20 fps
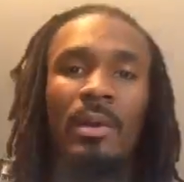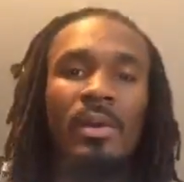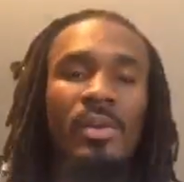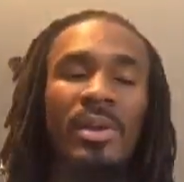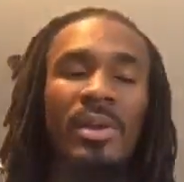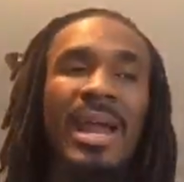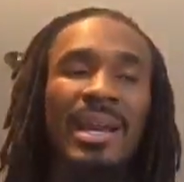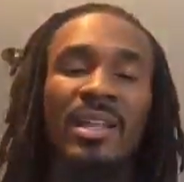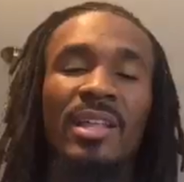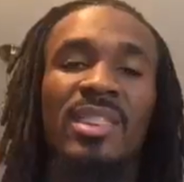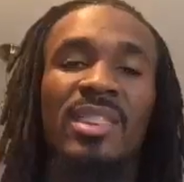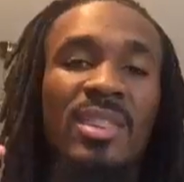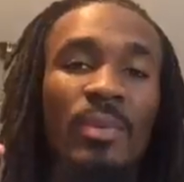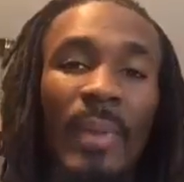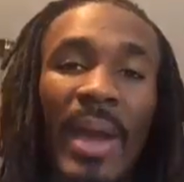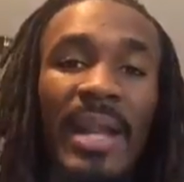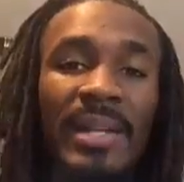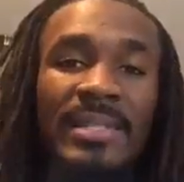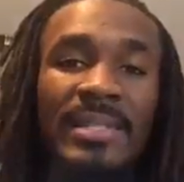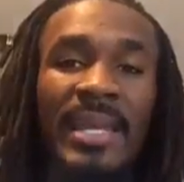You're not a
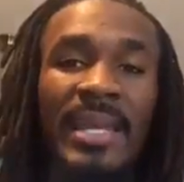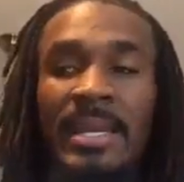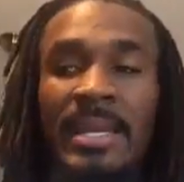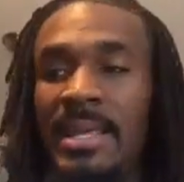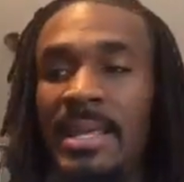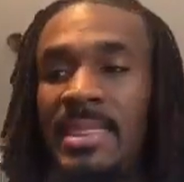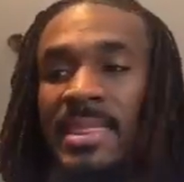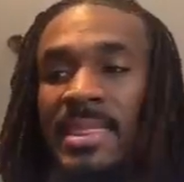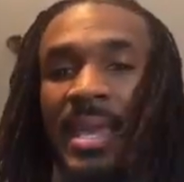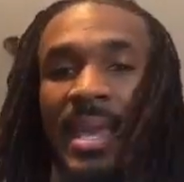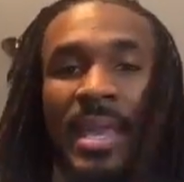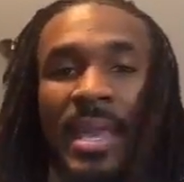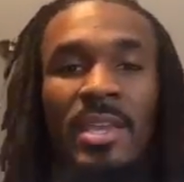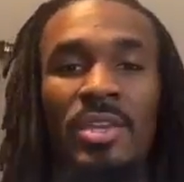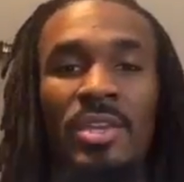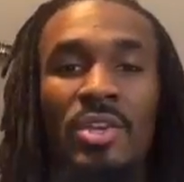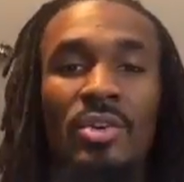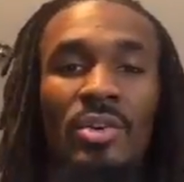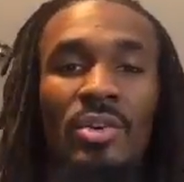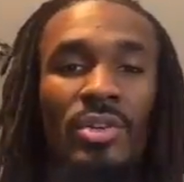threat to anything.
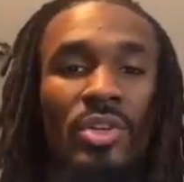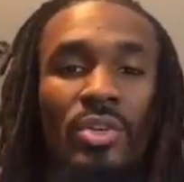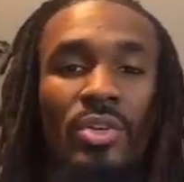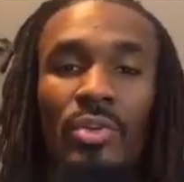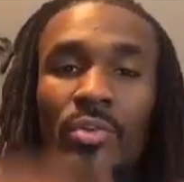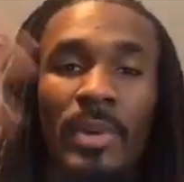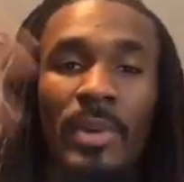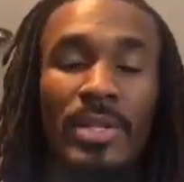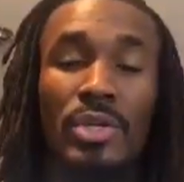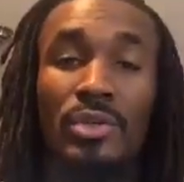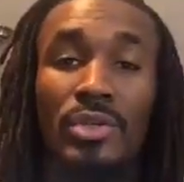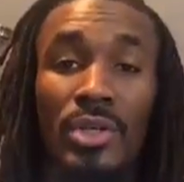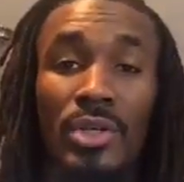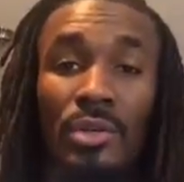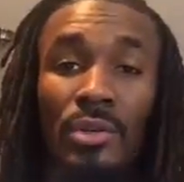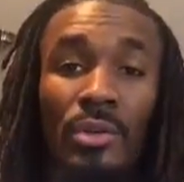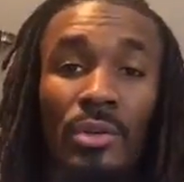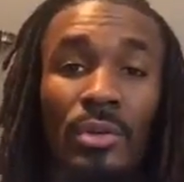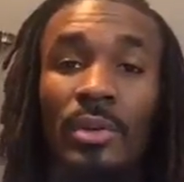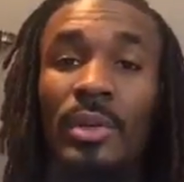You're, you, what you
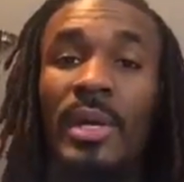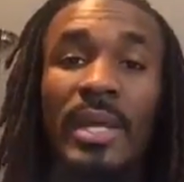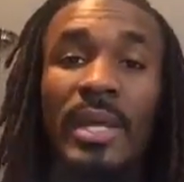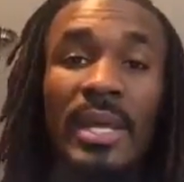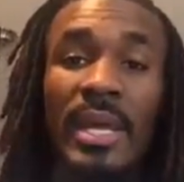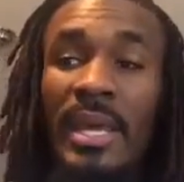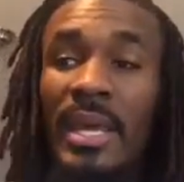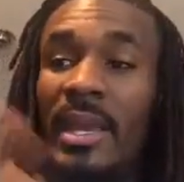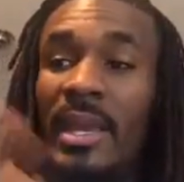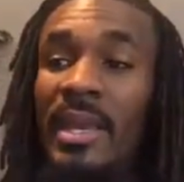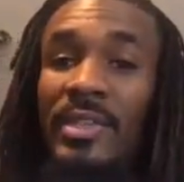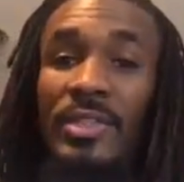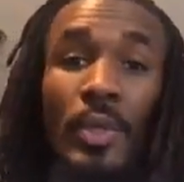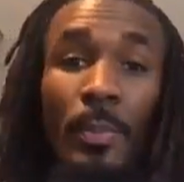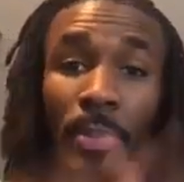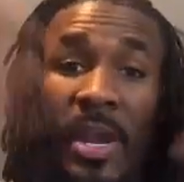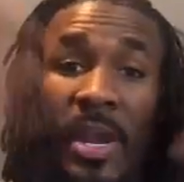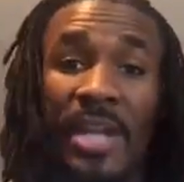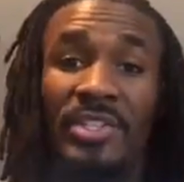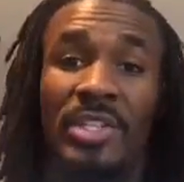do is you
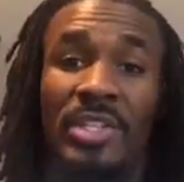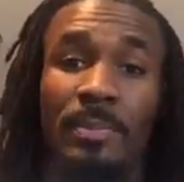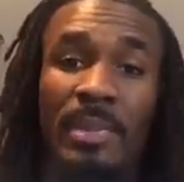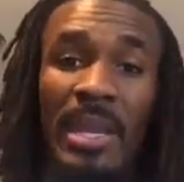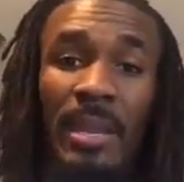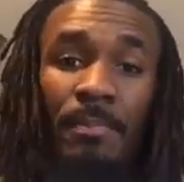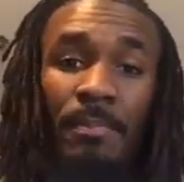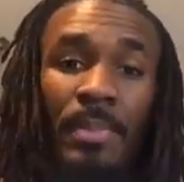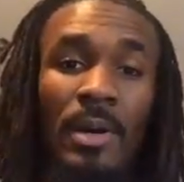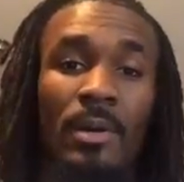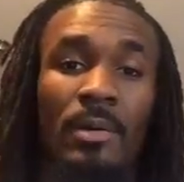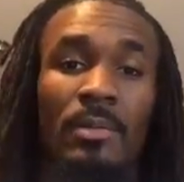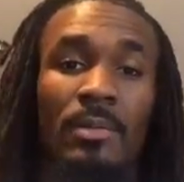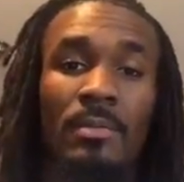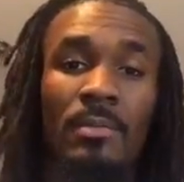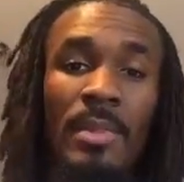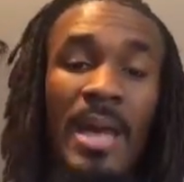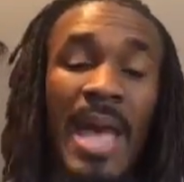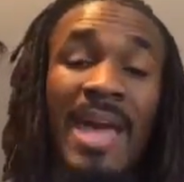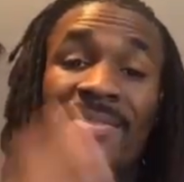preach to people.
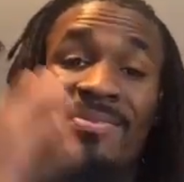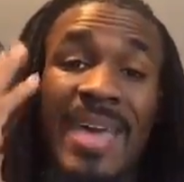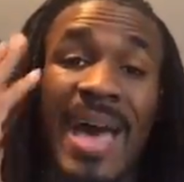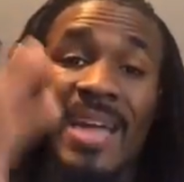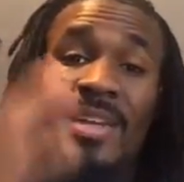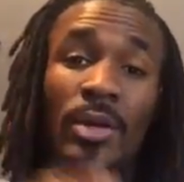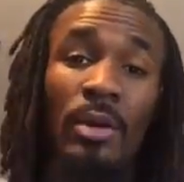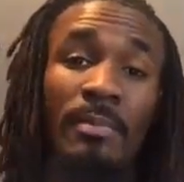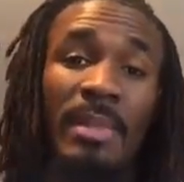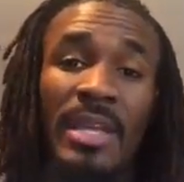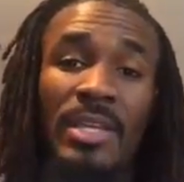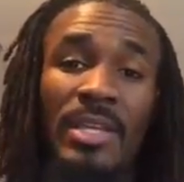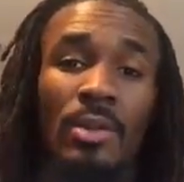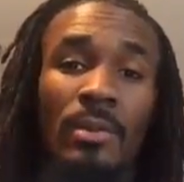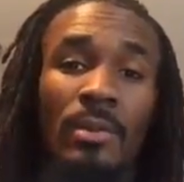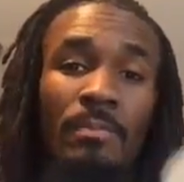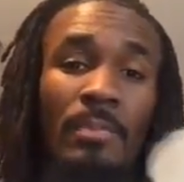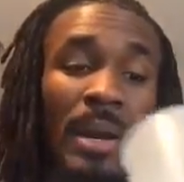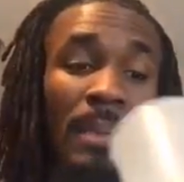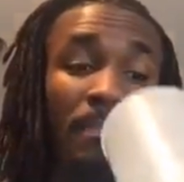And that don't make
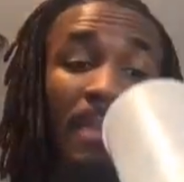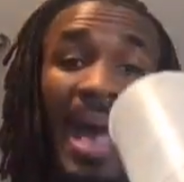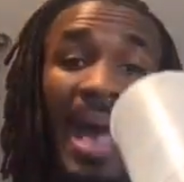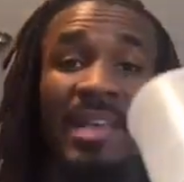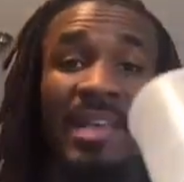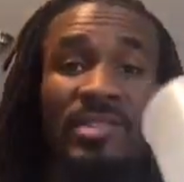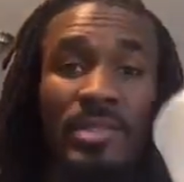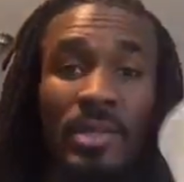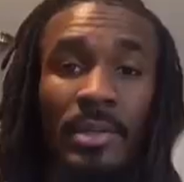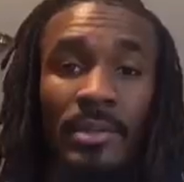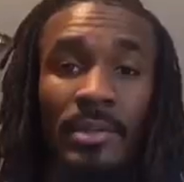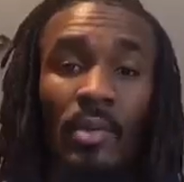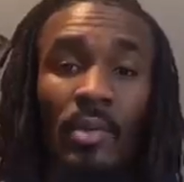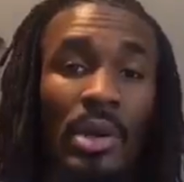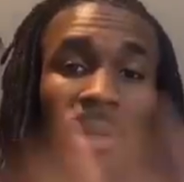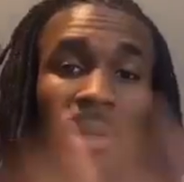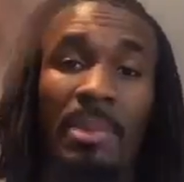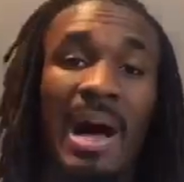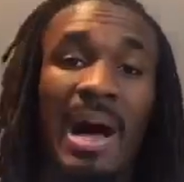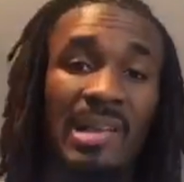you a pastor or
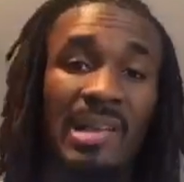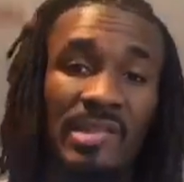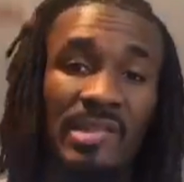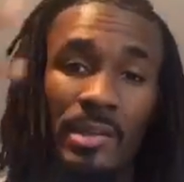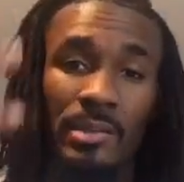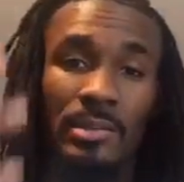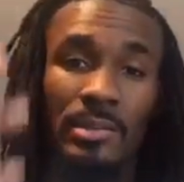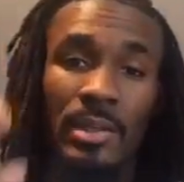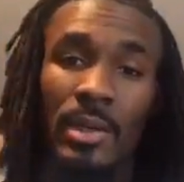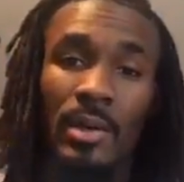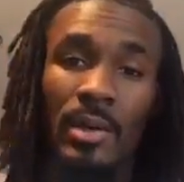an apostle